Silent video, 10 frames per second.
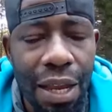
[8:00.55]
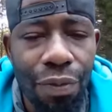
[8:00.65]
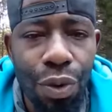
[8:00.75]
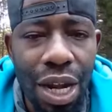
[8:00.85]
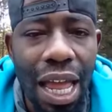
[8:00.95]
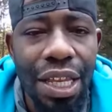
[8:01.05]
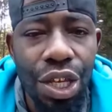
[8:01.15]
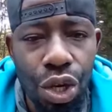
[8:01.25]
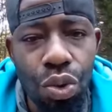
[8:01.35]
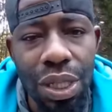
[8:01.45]
if we're not
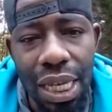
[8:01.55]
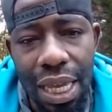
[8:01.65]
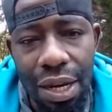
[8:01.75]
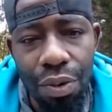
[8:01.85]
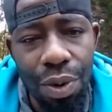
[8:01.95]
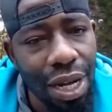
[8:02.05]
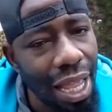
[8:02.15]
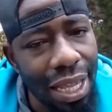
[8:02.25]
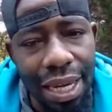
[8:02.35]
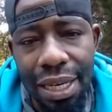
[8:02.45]
using it, we're
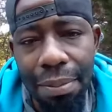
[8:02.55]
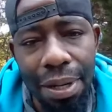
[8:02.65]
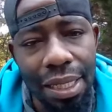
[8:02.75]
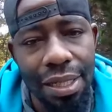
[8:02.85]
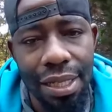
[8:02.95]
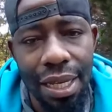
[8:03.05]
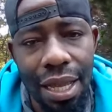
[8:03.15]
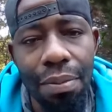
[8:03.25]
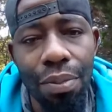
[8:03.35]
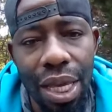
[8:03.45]
not getting the blessings that
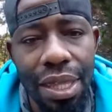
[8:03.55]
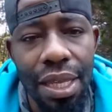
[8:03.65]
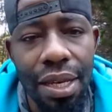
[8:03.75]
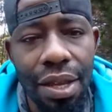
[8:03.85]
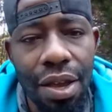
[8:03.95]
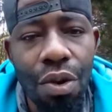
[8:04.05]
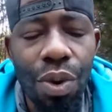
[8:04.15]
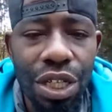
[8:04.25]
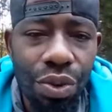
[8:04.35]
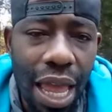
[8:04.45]
come with it.
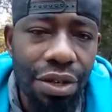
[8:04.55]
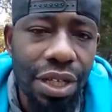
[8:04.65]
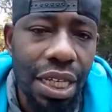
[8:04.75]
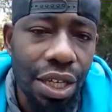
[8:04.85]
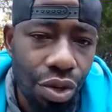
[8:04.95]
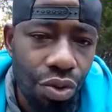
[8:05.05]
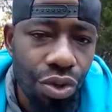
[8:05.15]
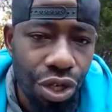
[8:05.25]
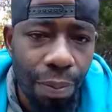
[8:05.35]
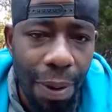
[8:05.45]
Once you actually
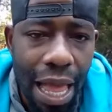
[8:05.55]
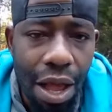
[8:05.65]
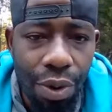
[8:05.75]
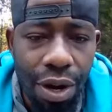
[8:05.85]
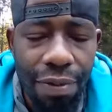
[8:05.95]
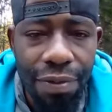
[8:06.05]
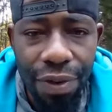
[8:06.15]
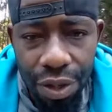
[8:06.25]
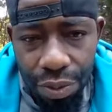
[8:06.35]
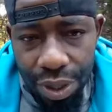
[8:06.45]
use your power of
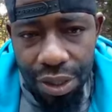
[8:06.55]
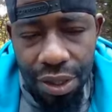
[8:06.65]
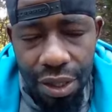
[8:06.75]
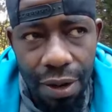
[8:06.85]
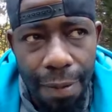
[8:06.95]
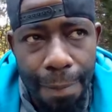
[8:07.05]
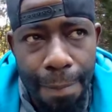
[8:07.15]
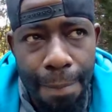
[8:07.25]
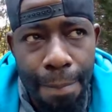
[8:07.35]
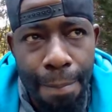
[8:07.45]
influence,
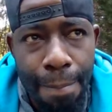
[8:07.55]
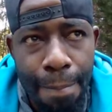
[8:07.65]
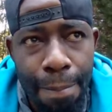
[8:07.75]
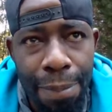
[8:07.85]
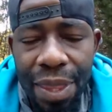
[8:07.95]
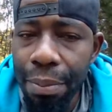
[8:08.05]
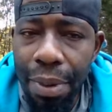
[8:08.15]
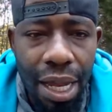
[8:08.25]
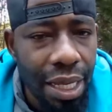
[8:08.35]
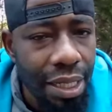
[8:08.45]
the
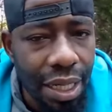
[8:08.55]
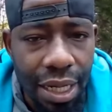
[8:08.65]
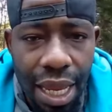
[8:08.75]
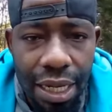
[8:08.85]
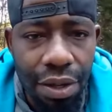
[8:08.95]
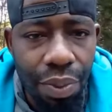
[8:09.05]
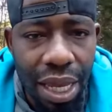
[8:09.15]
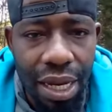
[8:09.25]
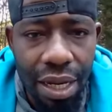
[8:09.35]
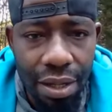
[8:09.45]
money is connected
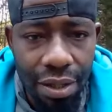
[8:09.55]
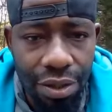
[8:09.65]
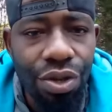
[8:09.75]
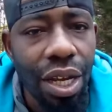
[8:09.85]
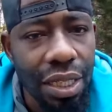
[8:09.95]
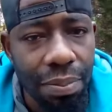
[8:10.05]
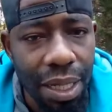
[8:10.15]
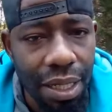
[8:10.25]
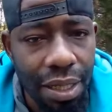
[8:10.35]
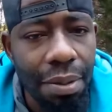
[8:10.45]
with it. Trust
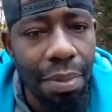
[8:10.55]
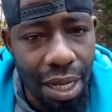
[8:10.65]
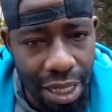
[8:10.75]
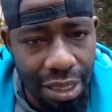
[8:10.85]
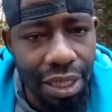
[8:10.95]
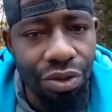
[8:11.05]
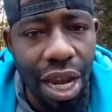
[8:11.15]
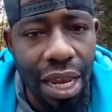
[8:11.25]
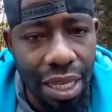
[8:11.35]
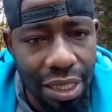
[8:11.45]
me, the money is
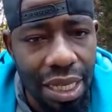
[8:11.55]
attached